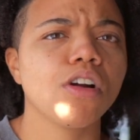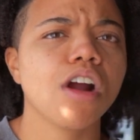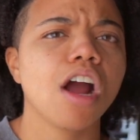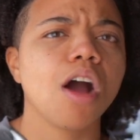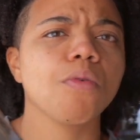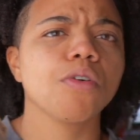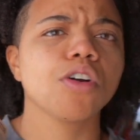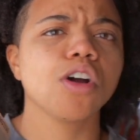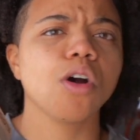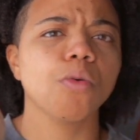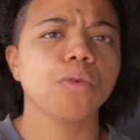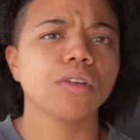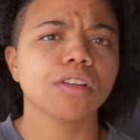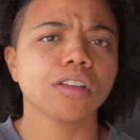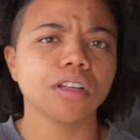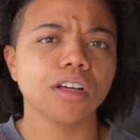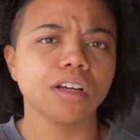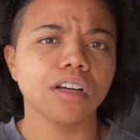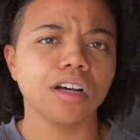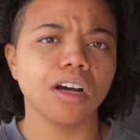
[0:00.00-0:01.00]
I would go with
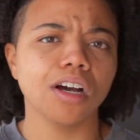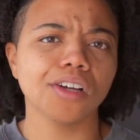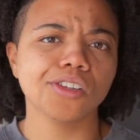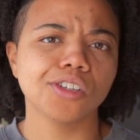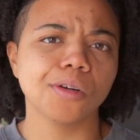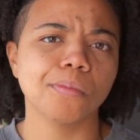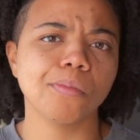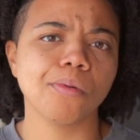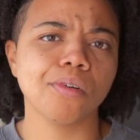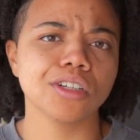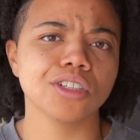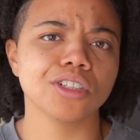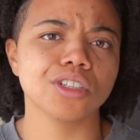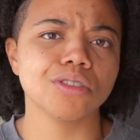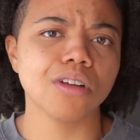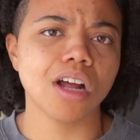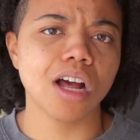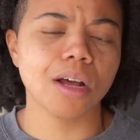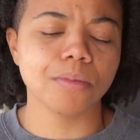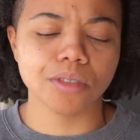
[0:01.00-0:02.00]
the other point and
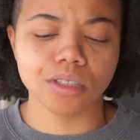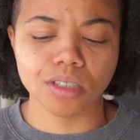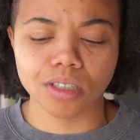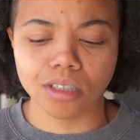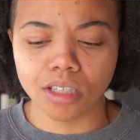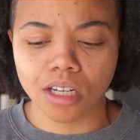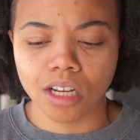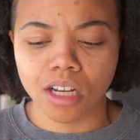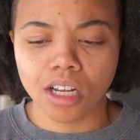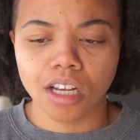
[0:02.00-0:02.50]
shoot option.